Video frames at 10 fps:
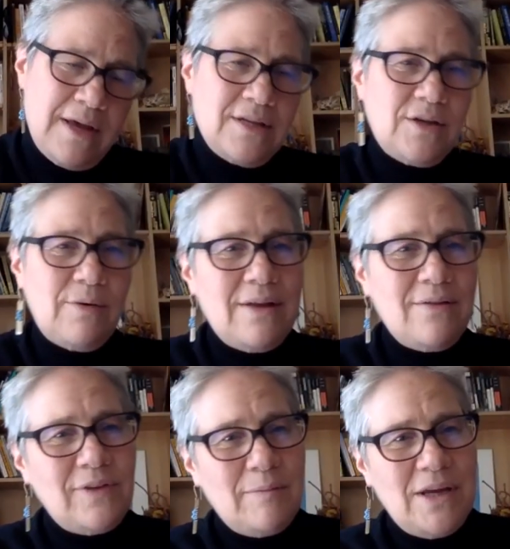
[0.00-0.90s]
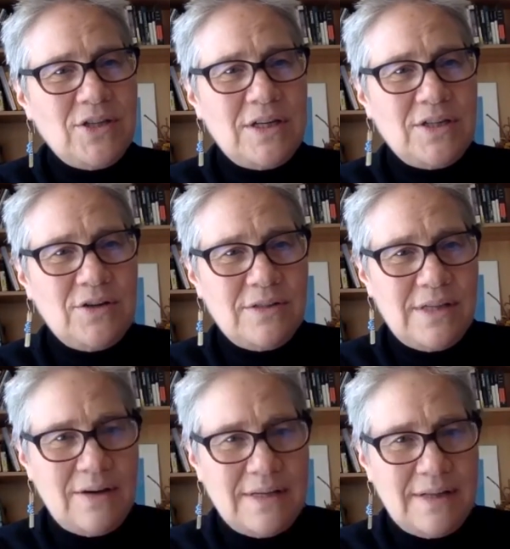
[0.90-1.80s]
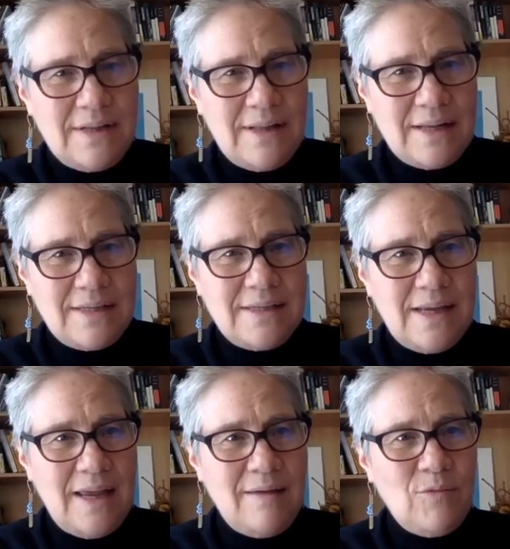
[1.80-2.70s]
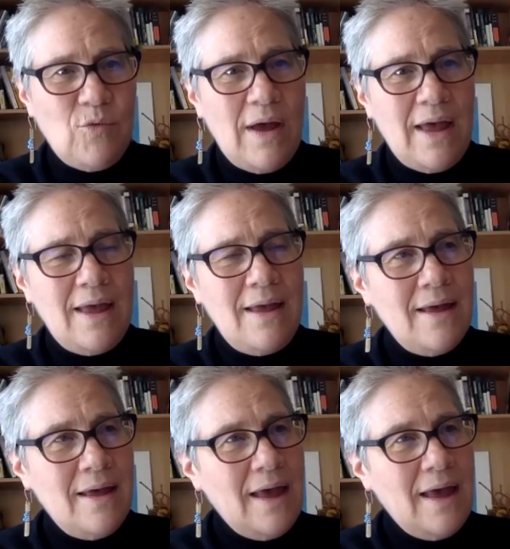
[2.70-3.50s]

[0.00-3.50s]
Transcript: so inflammation it turns out is in that same way